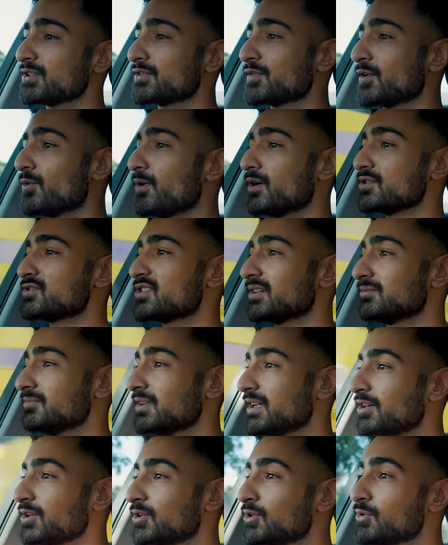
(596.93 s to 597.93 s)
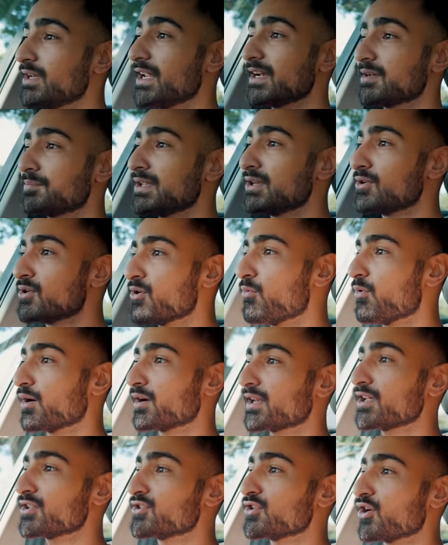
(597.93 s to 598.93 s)
much for watching do let me know
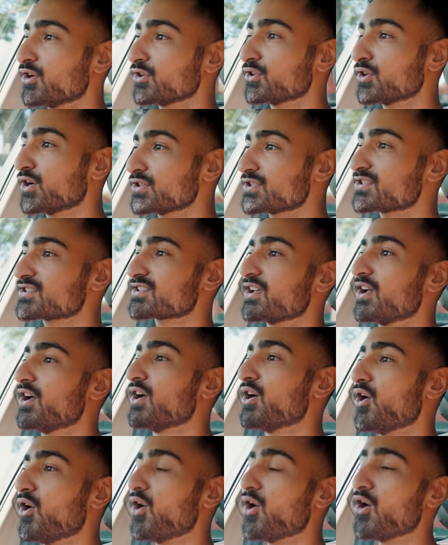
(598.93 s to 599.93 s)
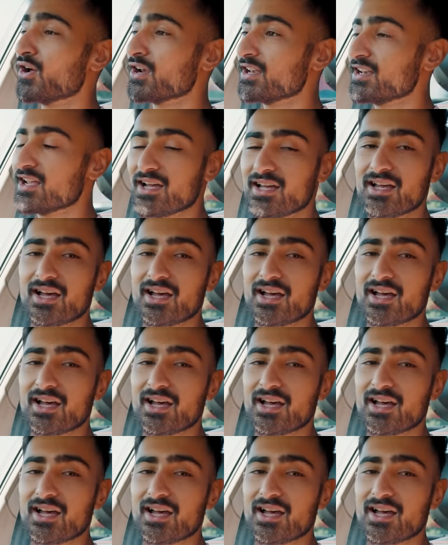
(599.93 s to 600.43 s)
what are your thoughts on